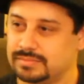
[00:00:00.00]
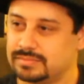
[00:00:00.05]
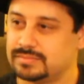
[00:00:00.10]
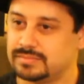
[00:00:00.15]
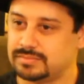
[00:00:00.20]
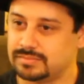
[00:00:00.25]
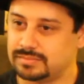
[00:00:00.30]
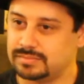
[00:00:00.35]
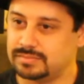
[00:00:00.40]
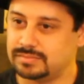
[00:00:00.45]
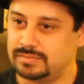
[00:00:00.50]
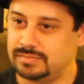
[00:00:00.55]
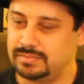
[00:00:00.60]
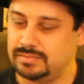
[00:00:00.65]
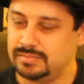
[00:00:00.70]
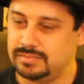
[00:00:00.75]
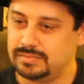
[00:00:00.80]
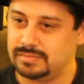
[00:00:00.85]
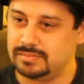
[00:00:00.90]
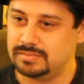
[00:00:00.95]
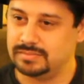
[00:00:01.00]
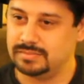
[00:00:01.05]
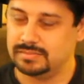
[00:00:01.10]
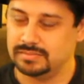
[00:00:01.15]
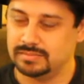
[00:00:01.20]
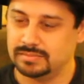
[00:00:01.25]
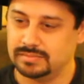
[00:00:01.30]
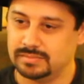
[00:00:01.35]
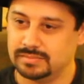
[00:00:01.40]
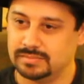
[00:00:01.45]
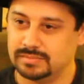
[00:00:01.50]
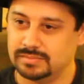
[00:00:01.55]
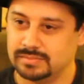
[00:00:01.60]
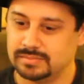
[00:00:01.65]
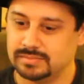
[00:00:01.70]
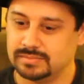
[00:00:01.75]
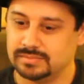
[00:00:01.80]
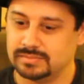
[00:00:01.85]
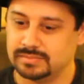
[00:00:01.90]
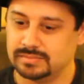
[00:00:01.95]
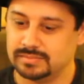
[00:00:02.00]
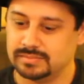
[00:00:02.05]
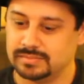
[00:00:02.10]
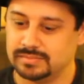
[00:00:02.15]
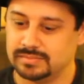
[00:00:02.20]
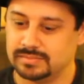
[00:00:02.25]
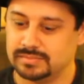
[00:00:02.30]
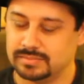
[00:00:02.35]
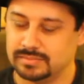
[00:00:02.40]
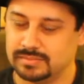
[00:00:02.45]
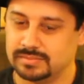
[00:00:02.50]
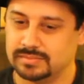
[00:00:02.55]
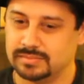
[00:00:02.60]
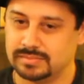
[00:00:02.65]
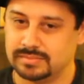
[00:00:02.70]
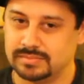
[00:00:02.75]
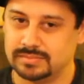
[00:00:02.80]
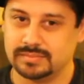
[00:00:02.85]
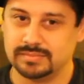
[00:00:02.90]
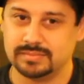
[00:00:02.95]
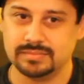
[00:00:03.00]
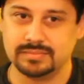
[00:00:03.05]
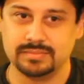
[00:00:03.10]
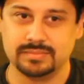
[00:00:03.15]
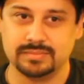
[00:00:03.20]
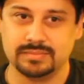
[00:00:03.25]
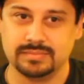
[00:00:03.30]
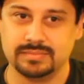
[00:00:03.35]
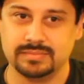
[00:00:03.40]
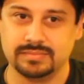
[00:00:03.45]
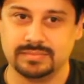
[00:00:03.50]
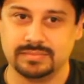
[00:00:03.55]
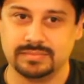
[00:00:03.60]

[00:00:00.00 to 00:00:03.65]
No words are spoken by the person on screen.